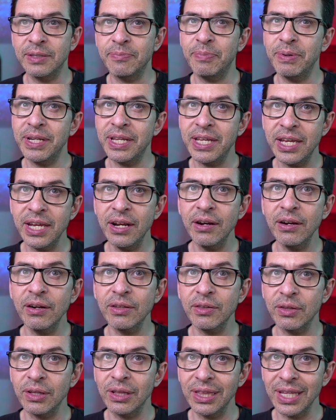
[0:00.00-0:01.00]
But
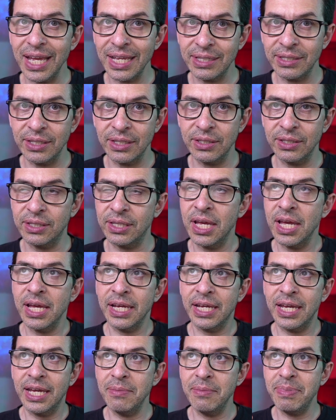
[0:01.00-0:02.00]
here lessons
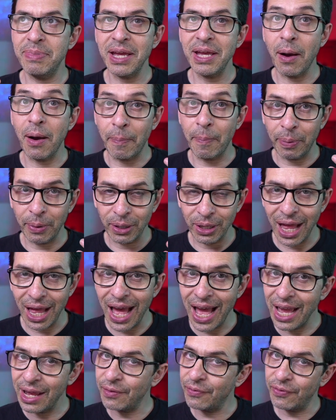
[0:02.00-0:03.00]
can be
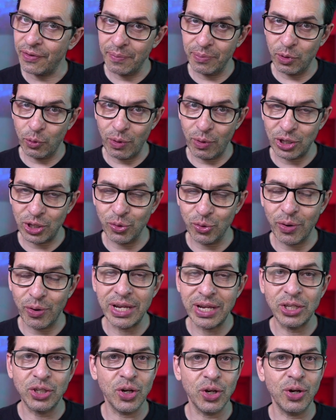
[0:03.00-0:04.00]
applied from the
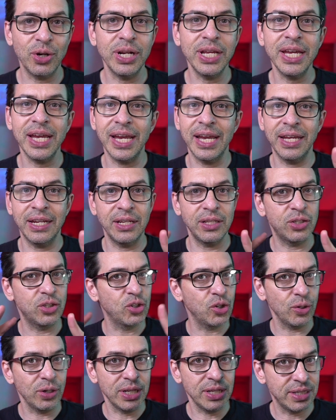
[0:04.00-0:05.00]
retrograde journey and its
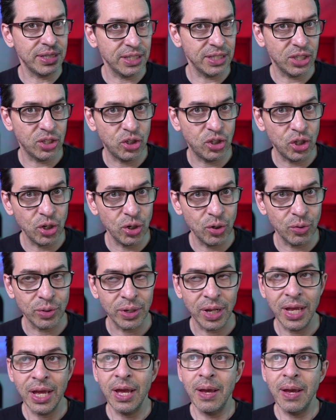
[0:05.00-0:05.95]
journey since June.